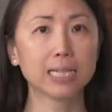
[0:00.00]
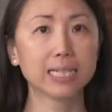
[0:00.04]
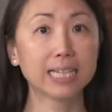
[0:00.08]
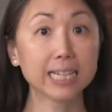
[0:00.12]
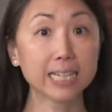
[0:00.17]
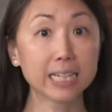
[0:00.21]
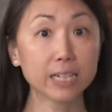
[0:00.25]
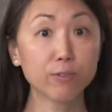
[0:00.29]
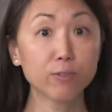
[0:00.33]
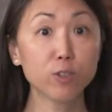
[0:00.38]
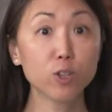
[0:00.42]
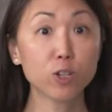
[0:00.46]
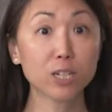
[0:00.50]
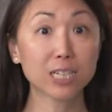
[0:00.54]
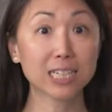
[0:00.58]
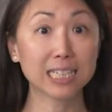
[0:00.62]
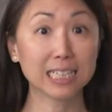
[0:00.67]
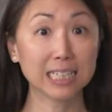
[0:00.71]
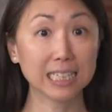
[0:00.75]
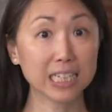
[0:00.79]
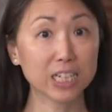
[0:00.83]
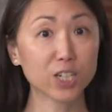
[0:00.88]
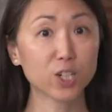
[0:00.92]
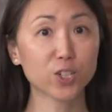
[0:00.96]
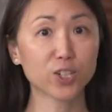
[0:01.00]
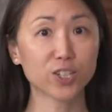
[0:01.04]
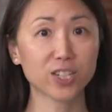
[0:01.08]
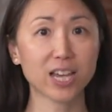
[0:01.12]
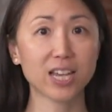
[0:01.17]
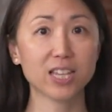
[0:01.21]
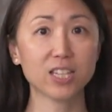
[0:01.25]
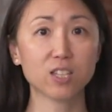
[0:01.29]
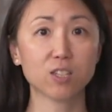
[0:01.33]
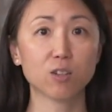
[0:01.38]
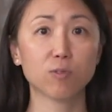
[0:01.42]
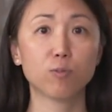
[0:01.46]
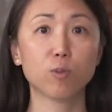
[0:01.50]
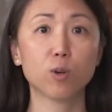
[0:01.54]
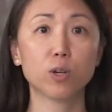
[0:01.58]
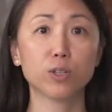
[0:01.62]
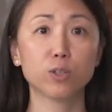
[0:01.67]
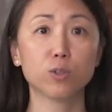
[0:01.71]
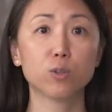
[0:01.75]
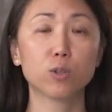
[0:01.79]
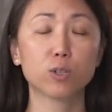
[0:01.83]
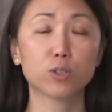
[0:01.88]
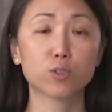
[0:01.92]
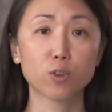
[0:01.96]
They give you a clear sense of what
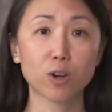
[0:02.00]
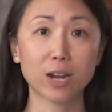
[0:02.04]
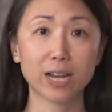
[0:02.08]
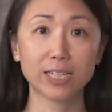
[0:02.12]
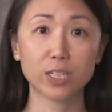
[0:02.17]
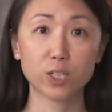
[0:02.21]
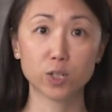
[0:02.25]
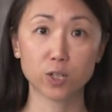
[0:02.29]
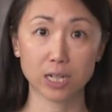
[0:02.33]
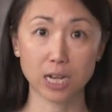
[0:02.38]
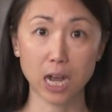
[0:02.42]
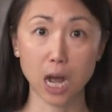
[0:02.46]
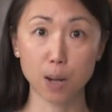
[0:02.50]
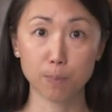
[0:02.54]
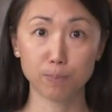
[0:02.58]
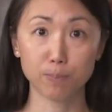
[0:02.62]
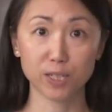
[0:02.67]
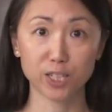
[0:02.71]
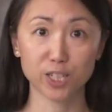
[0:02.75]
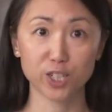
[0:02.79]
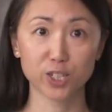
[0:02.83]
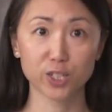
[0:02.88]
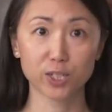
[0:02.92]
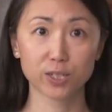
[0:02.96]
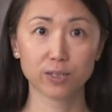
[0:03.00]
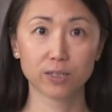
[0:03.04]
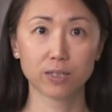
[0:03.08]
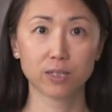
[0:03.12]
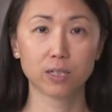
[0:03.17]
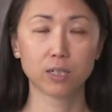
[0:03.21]
you are trying to accomplish.